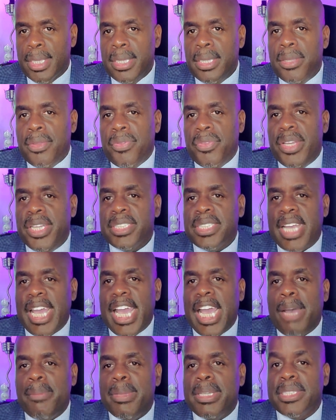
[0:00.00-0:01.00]
This
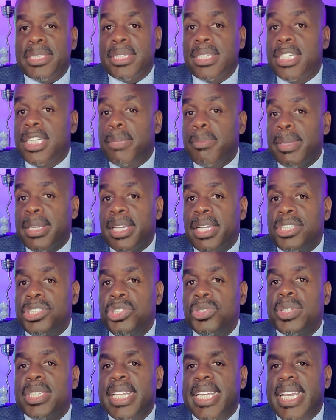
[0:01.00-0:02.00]
app is good because
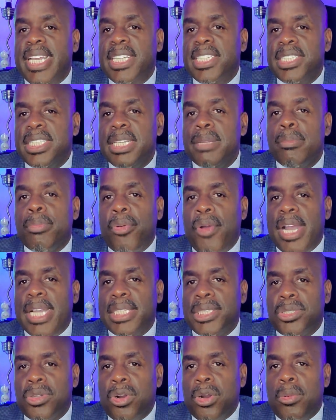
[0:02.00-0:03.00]
you can easily
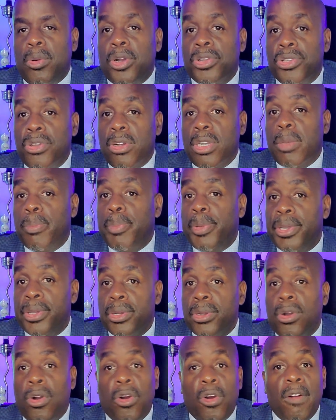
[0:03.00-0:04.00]
brainstorm on your
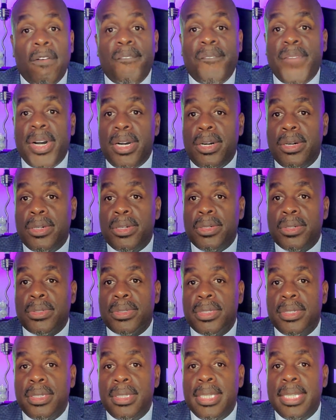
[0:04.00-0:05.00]
computer or phone
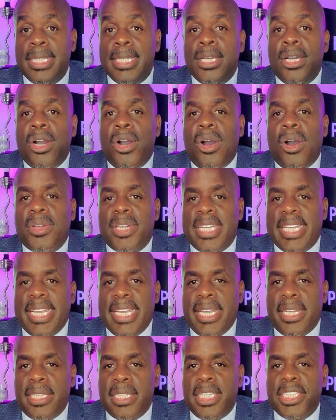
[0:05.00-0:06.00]
on an
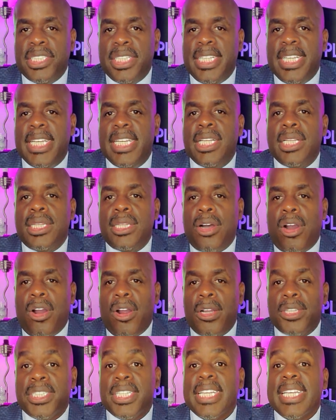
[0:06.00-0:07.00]
endlessly
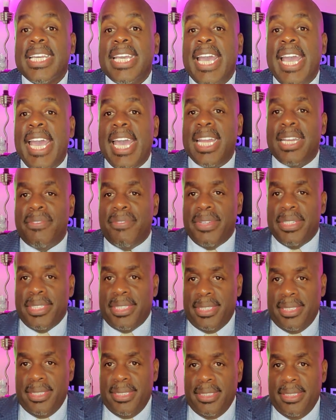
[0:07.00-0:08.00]
large
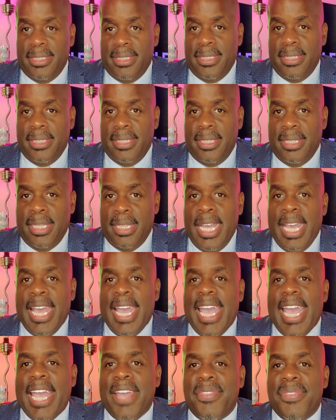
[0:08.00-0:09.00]
canvas,
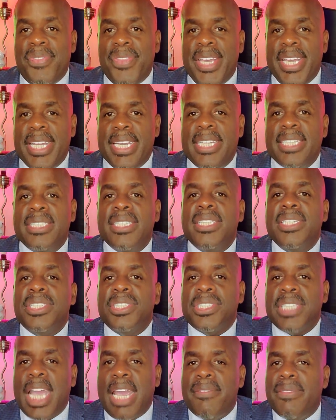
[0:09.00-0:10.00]
and then
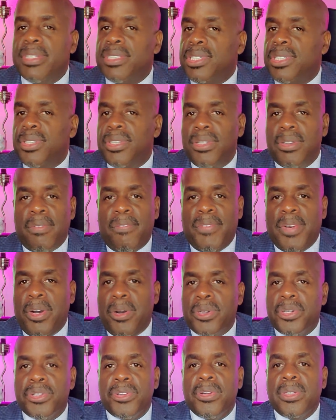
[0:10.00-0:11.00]
save it to your
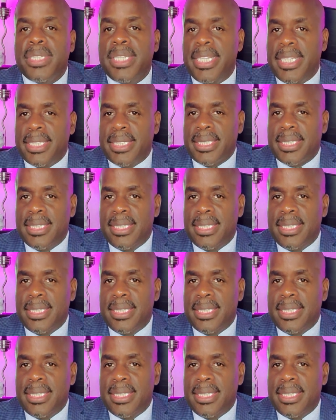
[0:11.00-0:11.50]
phone or your disk.